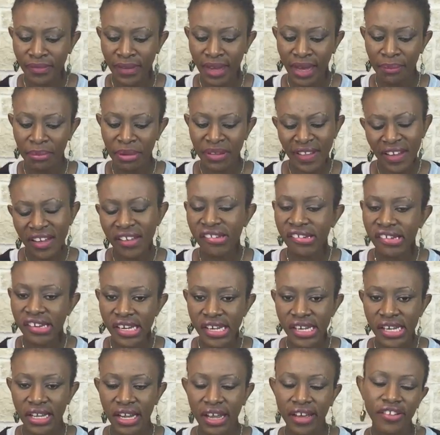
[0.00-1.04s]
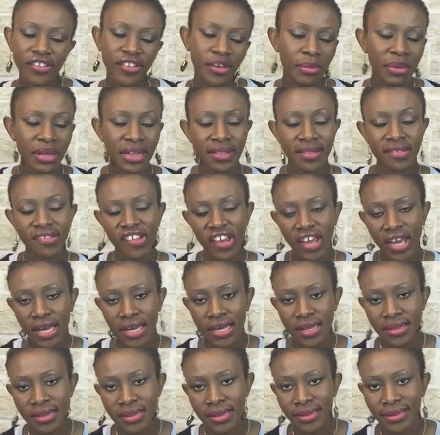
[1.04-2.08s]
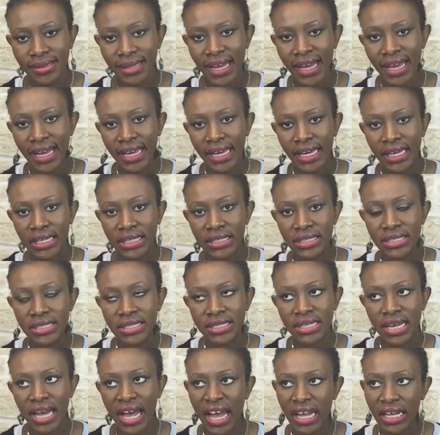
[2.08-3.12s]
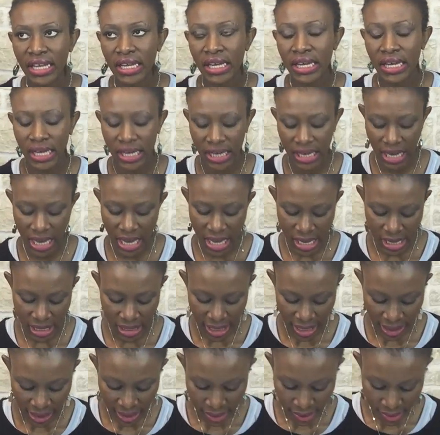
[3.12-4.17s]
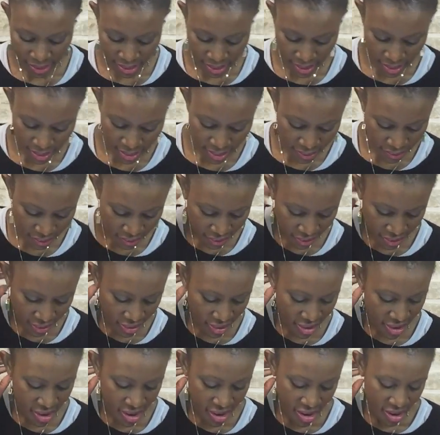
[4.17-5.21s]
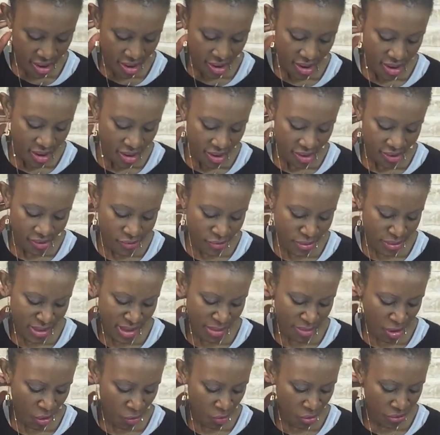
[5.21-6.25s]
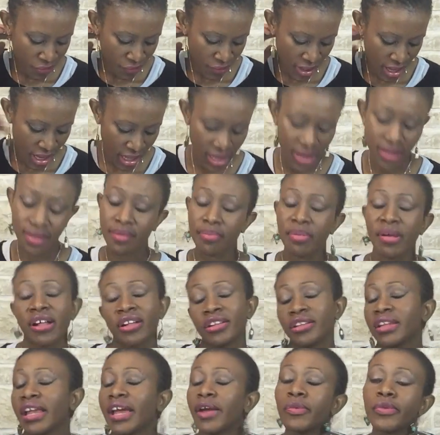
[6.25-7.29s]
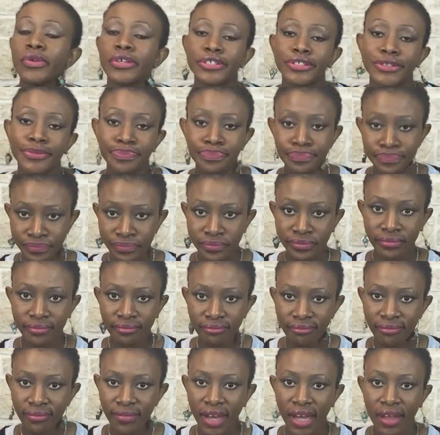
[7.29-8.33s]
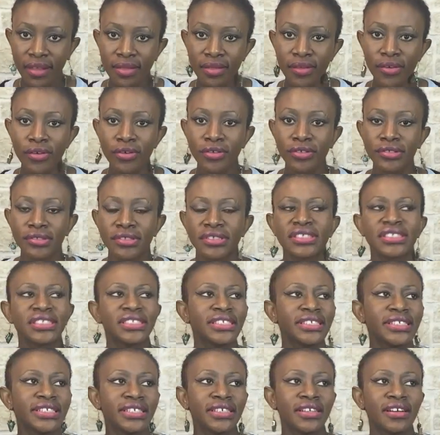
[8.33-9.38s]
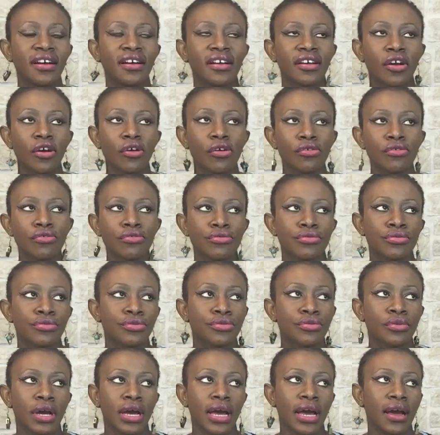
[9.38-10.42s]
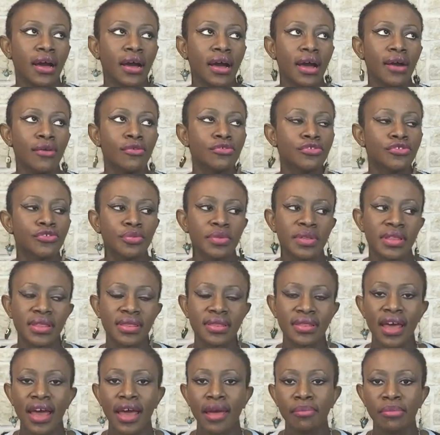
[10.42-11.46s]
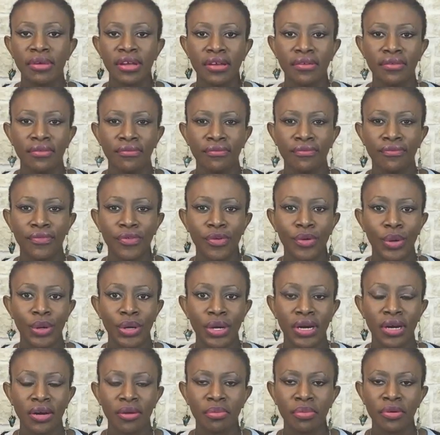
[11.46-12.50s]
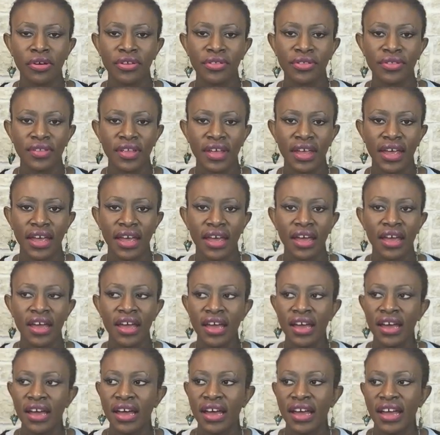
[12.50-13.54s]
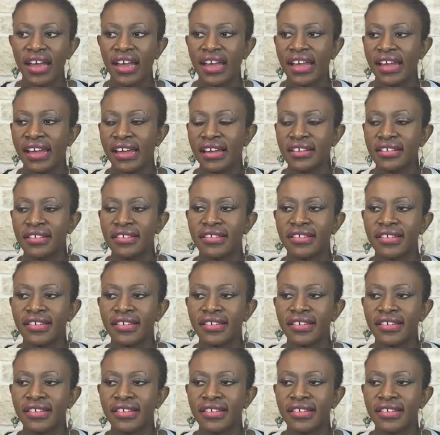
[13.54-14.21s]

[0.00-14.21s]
But then she meets Jace and Alec and Alec's sister, whose name I always forget, Isabel Lightwood. So she goes out with Simon for her birthday, and